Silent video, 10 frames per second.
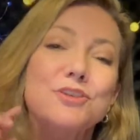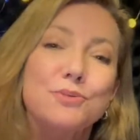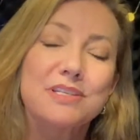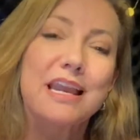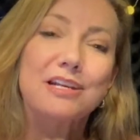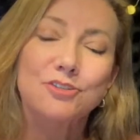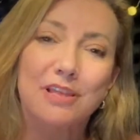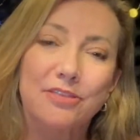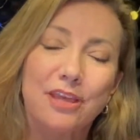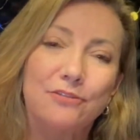who was an actor
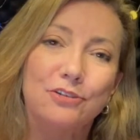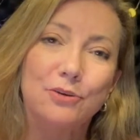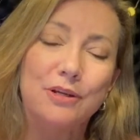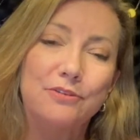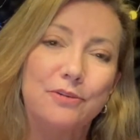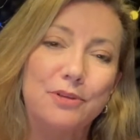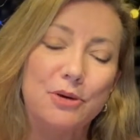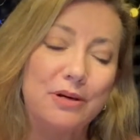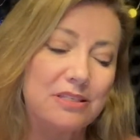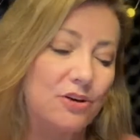that they flew in from
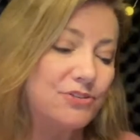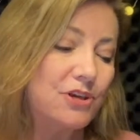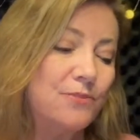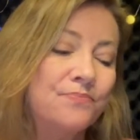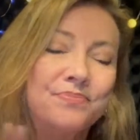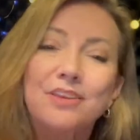the US also.